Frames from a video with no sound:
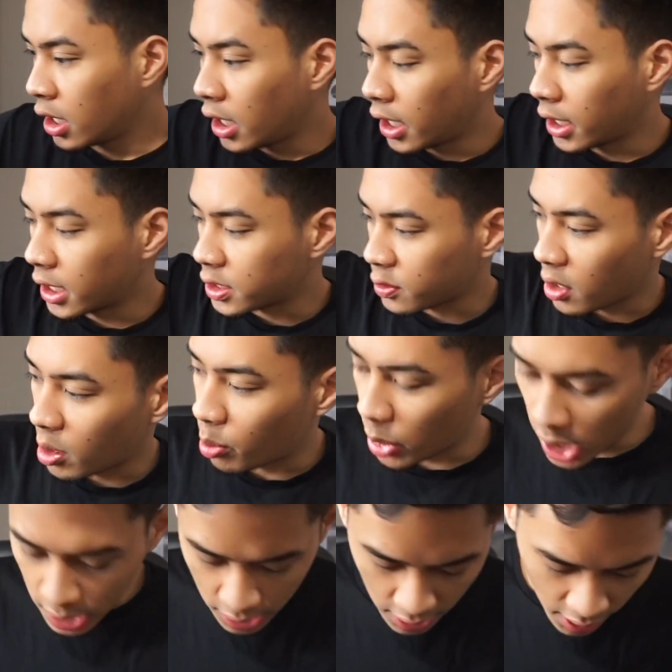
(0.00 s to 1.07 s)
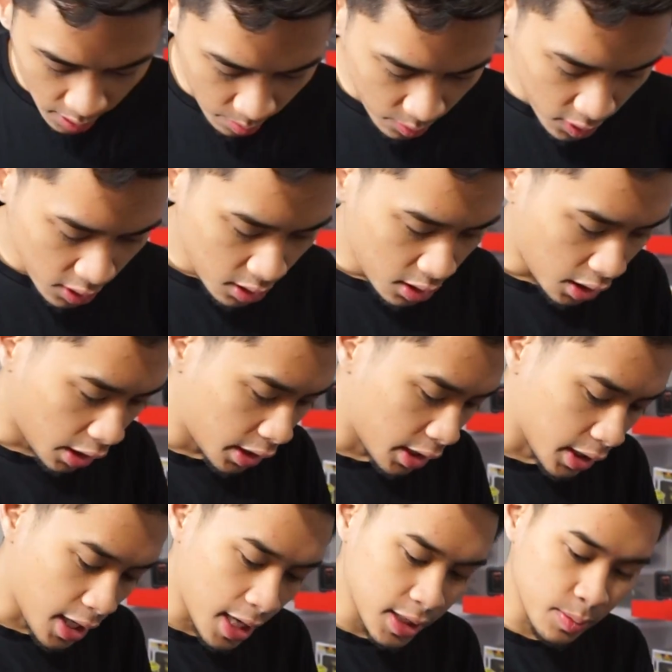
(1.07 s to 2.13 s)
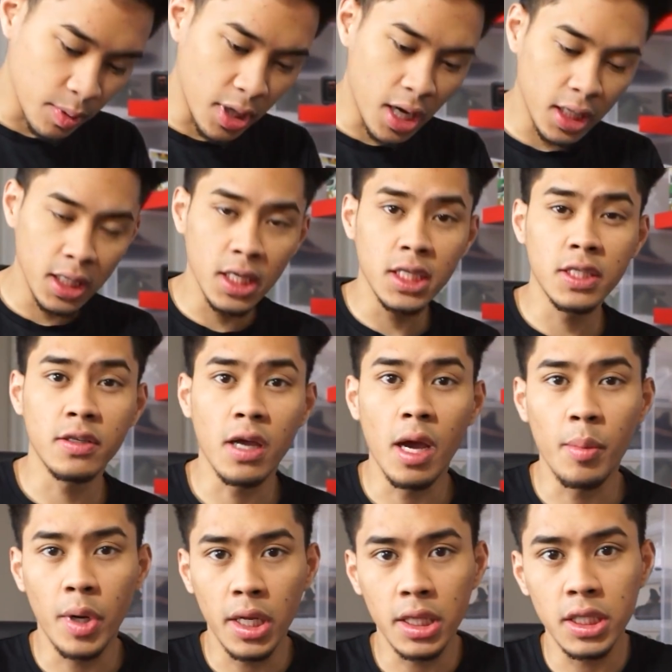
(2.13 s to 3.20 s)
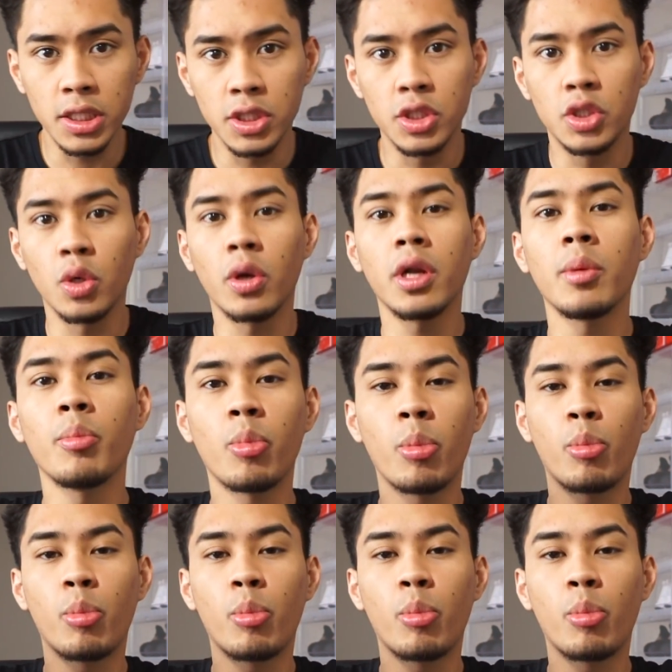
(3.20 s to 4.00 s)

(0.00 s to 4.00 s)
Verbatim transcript: And that's why I bought them. And then last but not least, I bought these Jordan